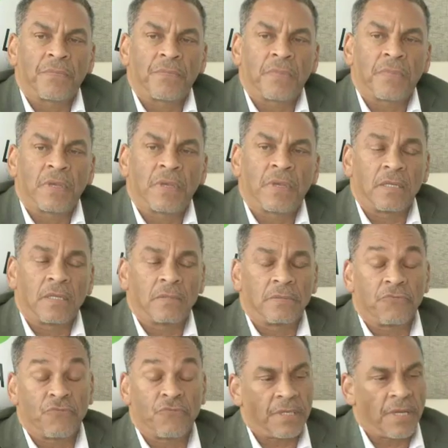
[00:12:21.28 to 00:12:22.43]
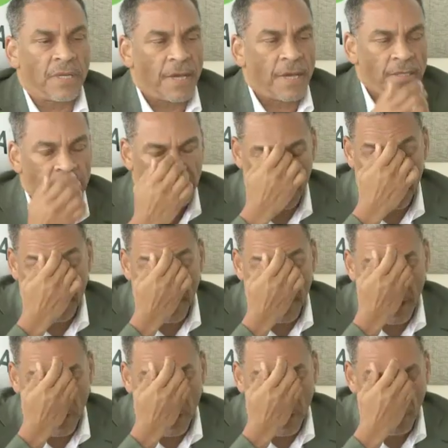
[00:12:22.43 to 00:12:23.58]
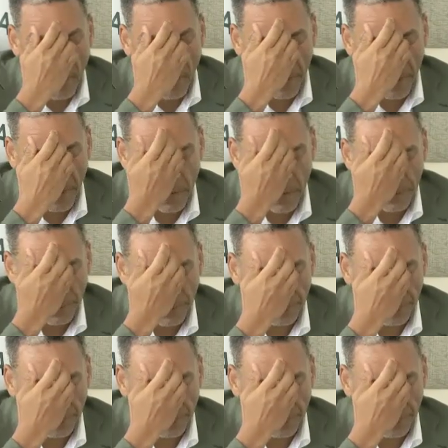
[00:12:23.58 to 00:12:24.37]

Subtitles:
in recent years, this thing called crypto,